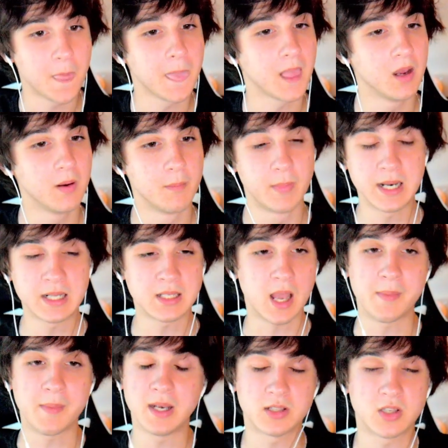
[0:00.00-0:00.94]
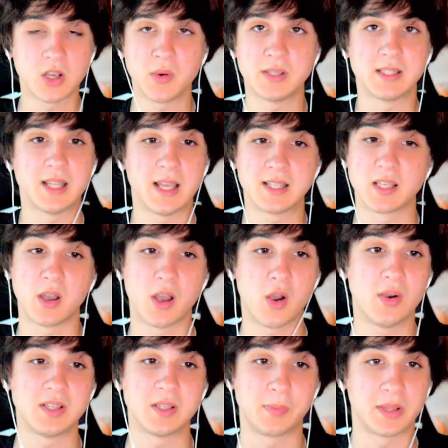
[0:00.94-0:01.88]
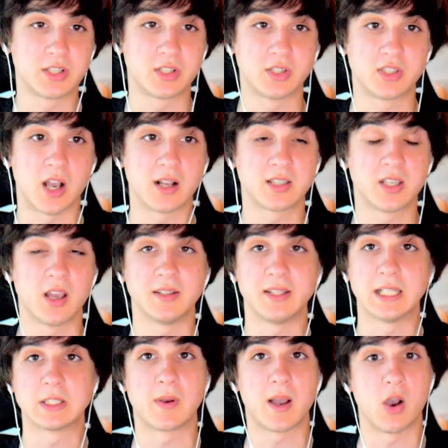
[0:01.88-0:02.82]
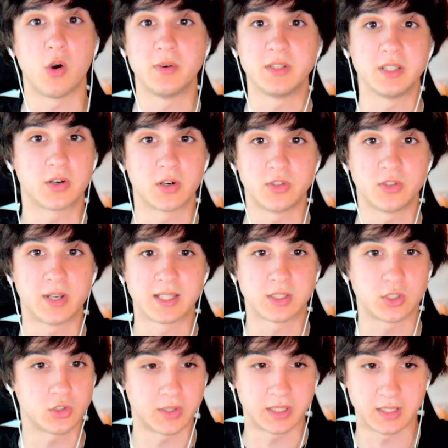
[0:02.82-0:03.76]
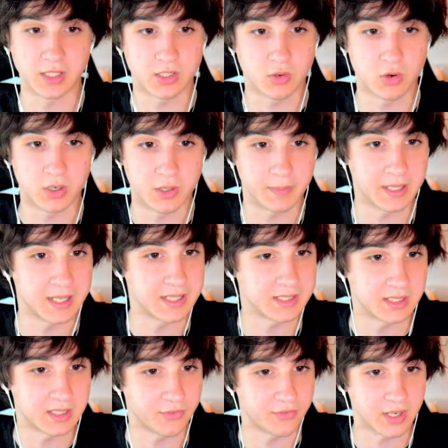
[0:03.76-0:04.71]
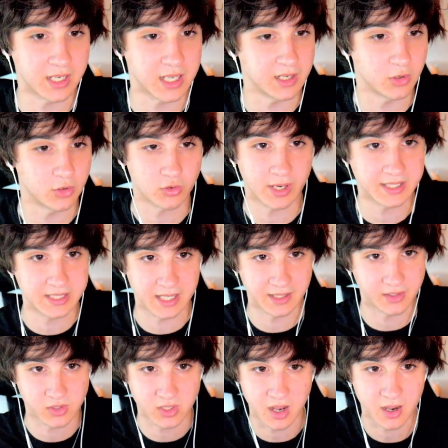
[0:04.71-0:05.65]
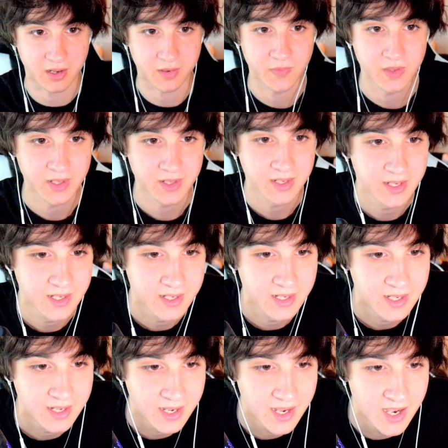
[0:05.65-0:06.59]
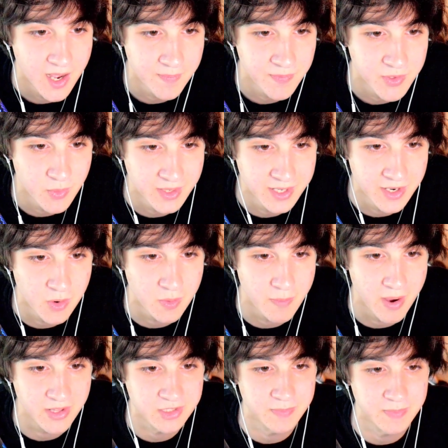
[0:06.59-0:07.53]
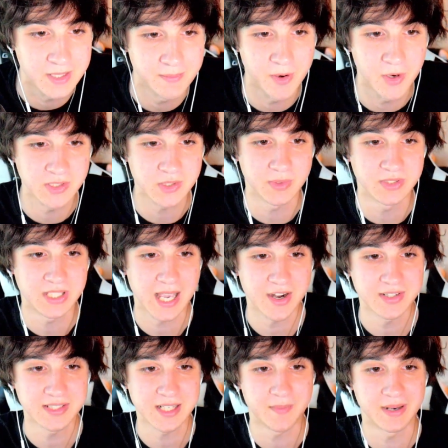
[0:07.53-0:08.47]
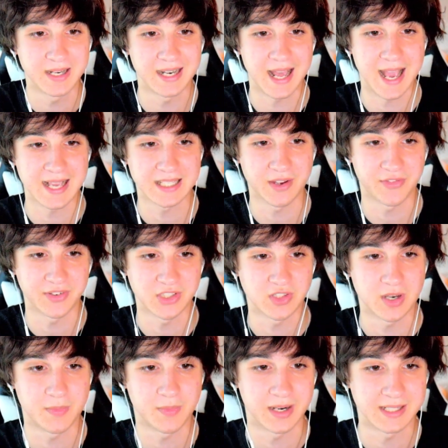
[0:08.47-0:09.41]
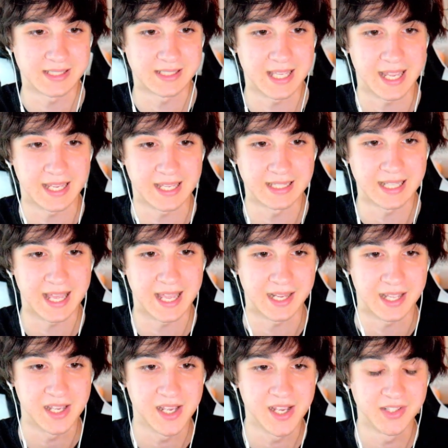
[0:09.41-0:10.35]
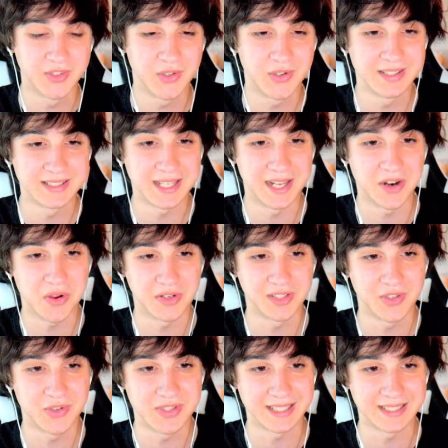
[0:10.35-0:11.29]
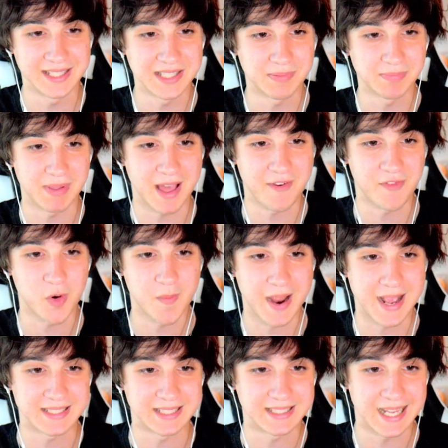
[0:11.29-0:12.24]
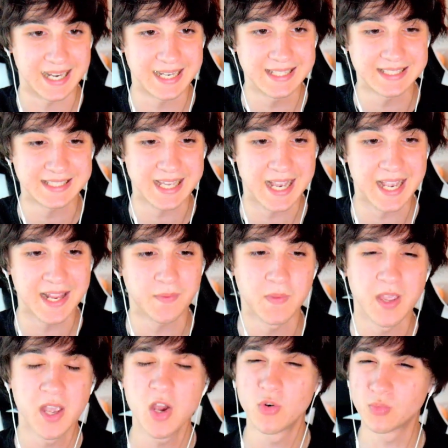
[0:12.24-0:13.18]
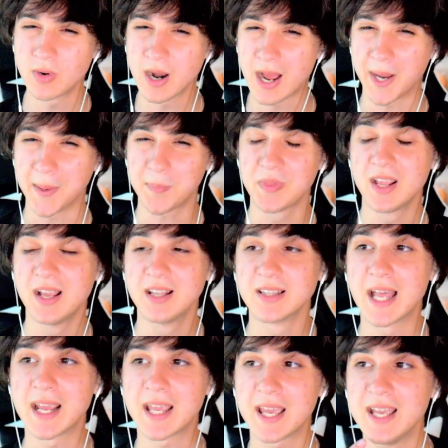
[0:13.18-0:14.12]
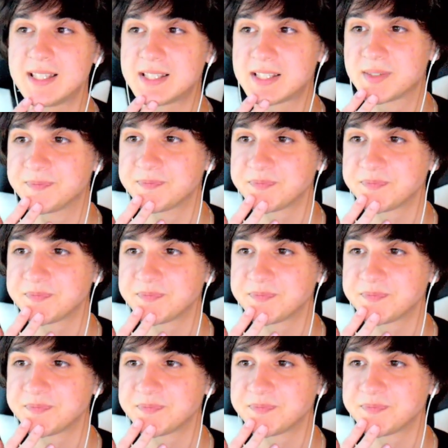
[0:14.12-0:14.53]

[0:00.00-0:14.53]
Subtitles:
But, it's always a pleasure to talk to y'all. That's why I always encourage you guys to join the Discord, because it's a freaking great setting to talk. You want to know what bothers me the most? When chatters come in and ask if a streamer is taken. Like, do you intend on using this platform as a dating site? Right. Like, it's...